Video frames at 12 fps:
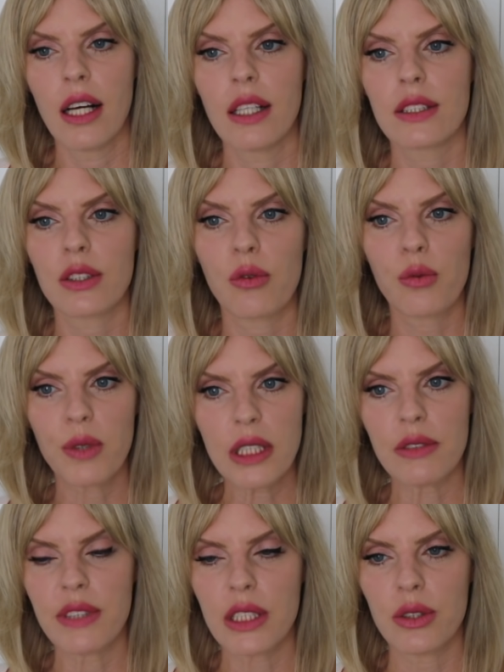So
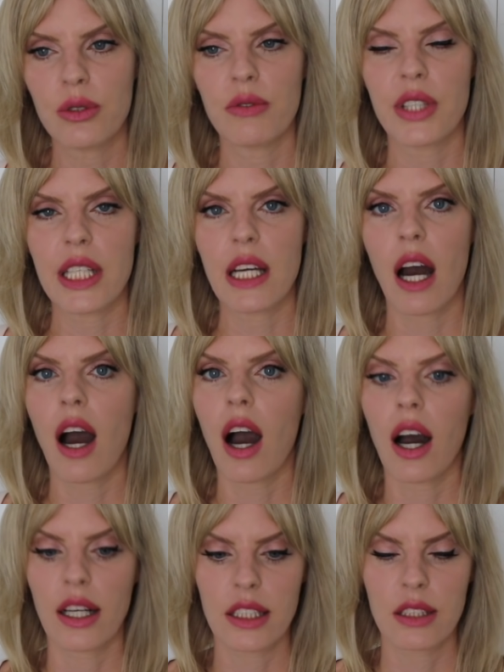what we do, we
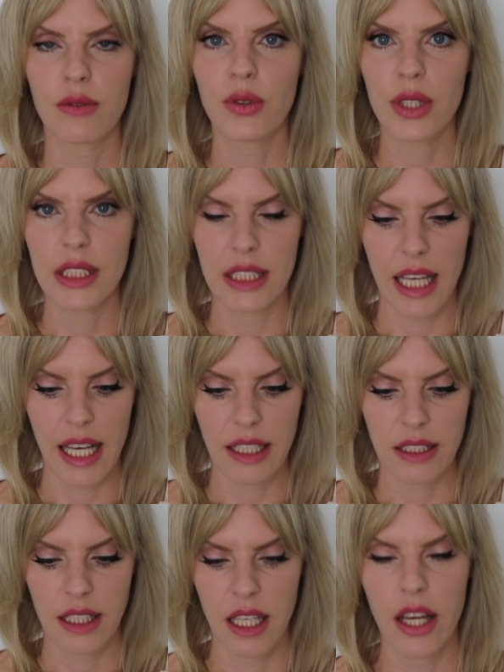ask for a
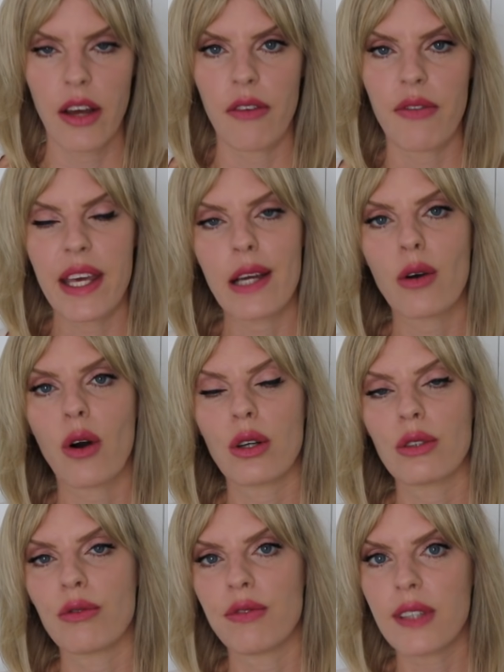date, we
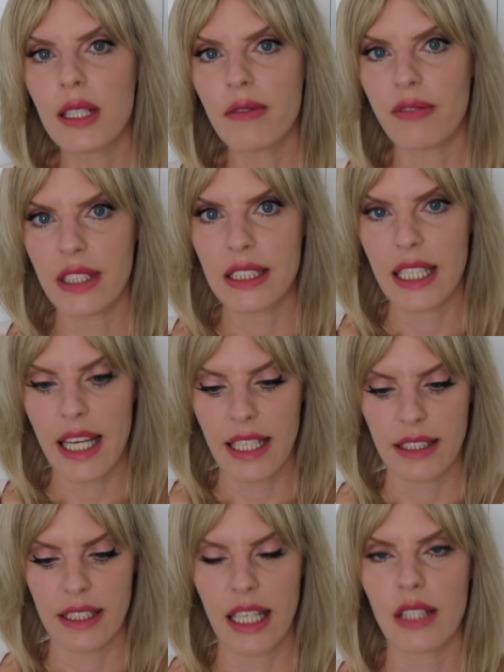confirm the
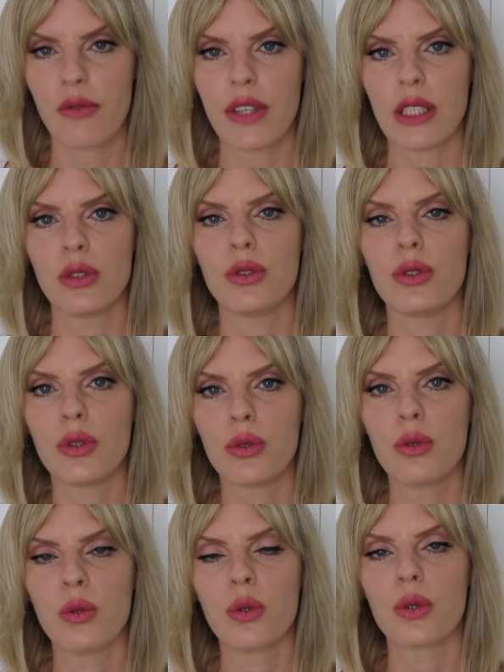dates and we
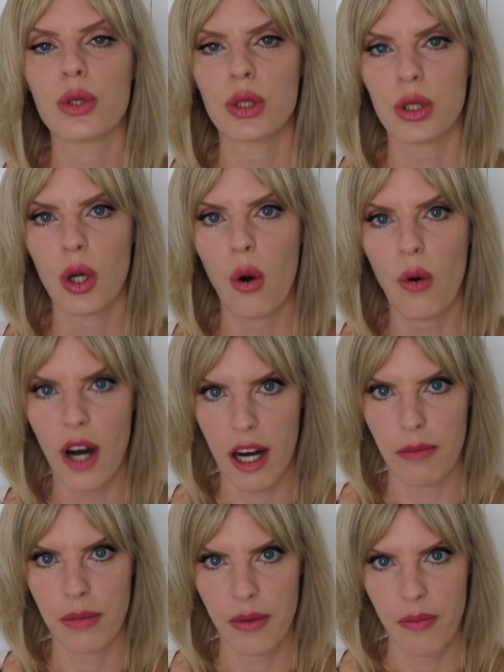do show
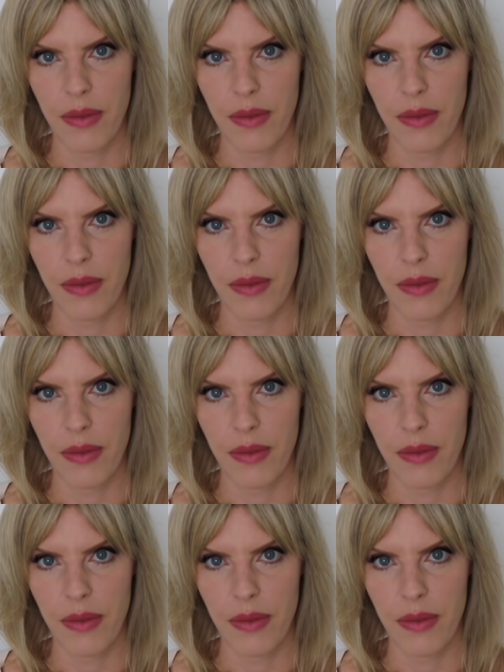up